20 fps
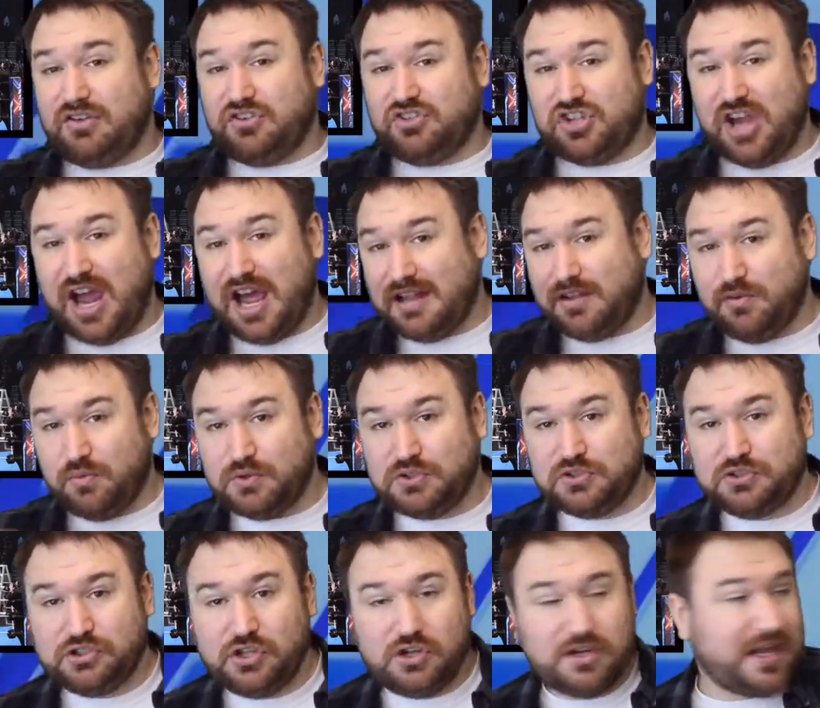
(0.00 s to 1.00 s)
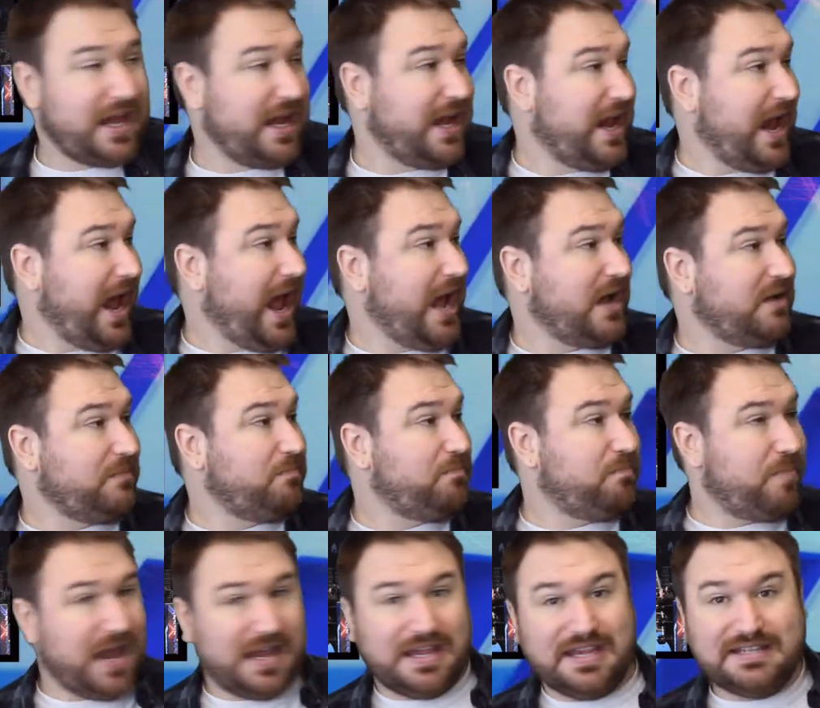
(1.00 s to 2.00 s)
Charlotte was lucky, and
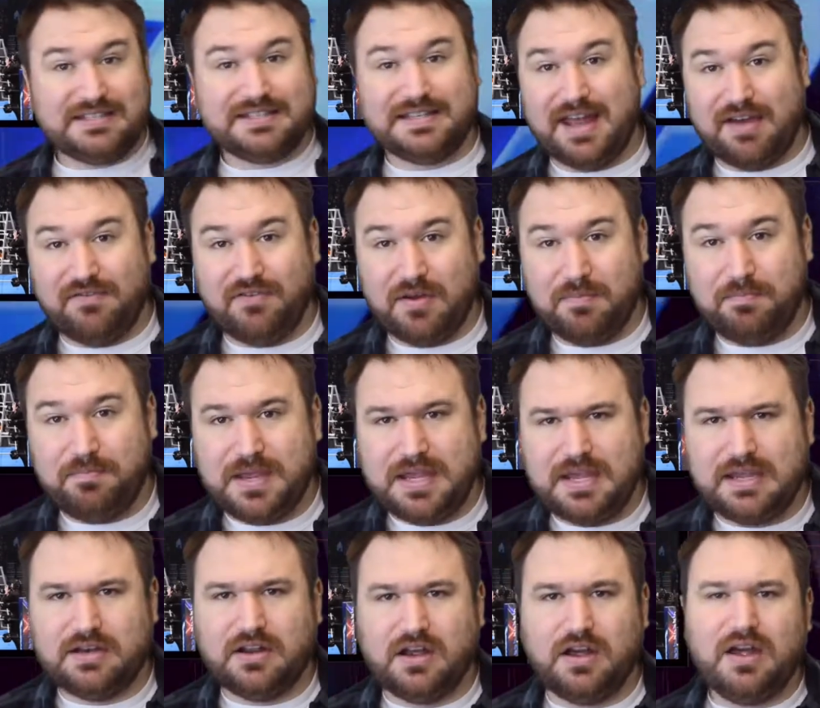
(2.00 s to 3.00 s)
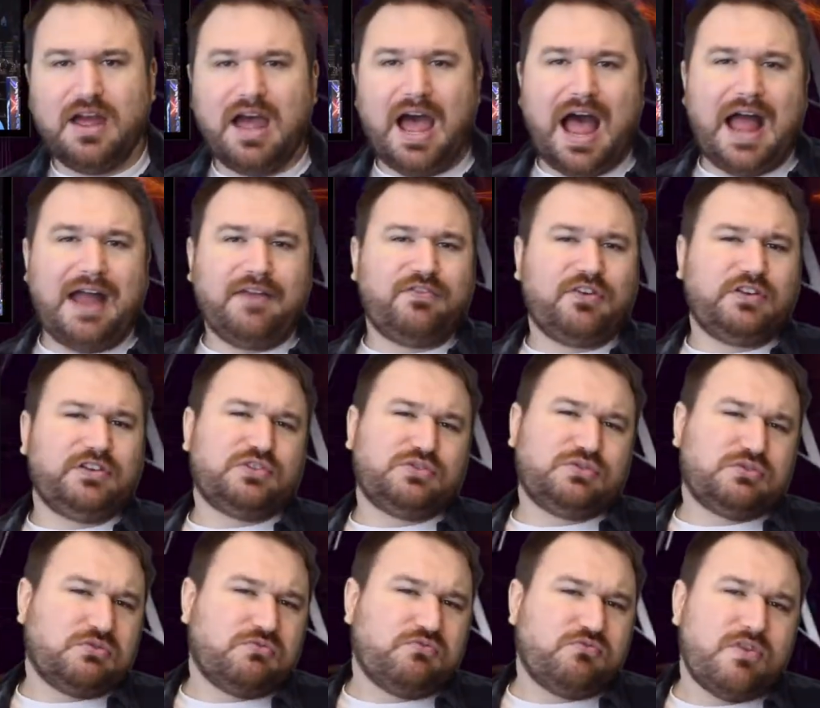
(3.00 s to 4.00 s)
Becky's never beaten her. I thought this
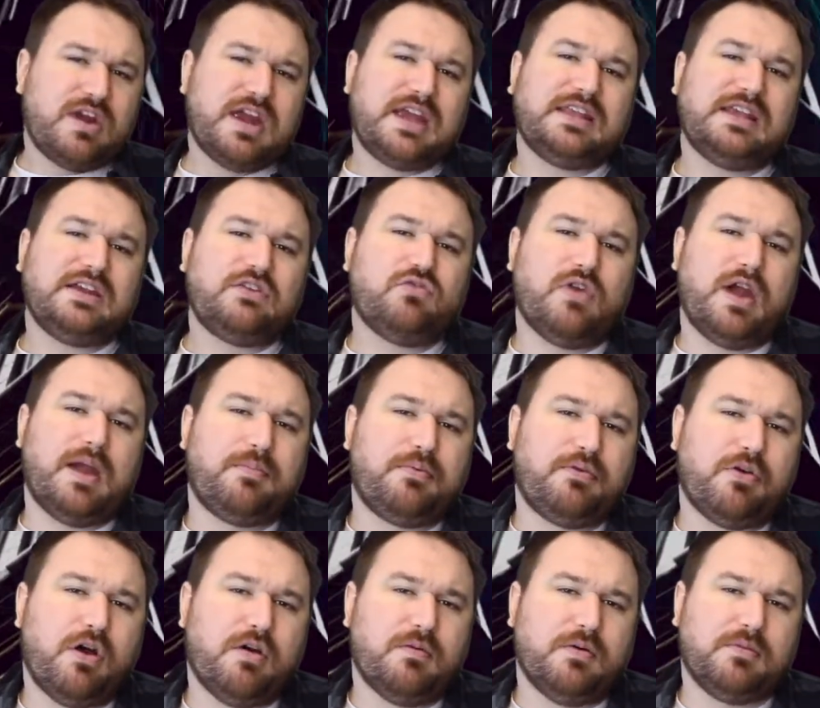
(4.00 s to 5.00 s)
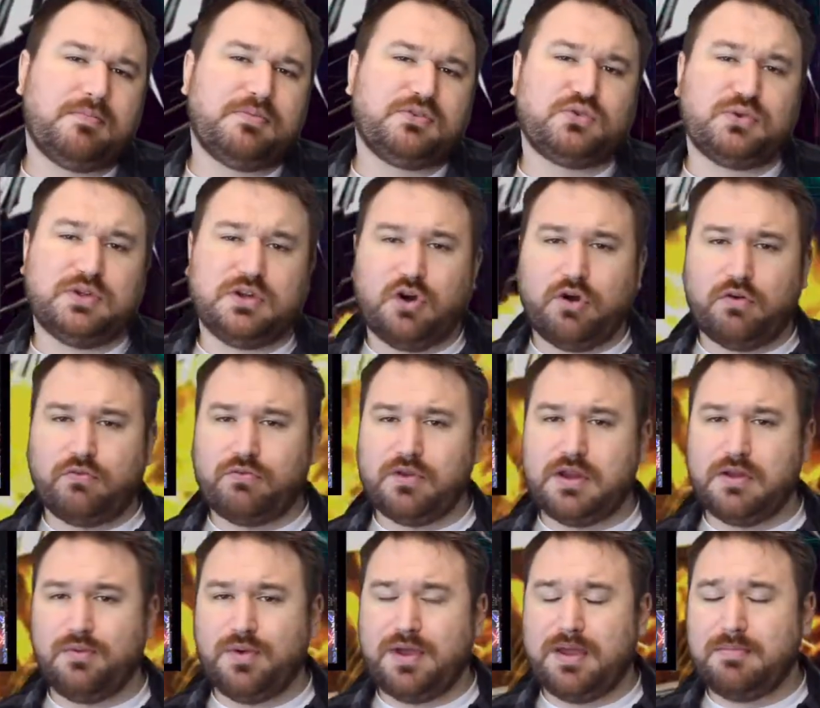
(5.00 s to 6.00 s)
was a really great promo between all
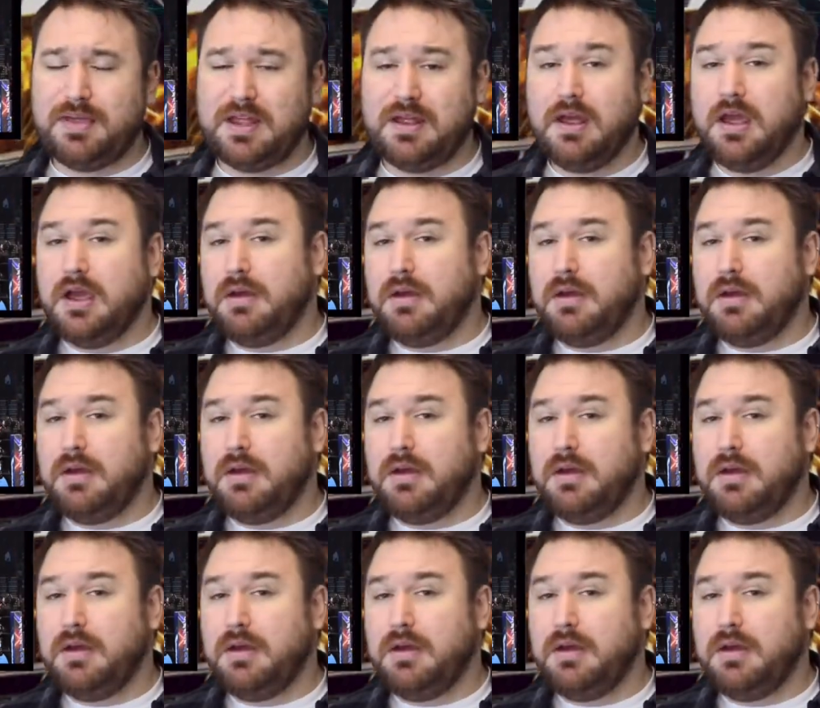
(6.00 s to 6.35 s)
three women.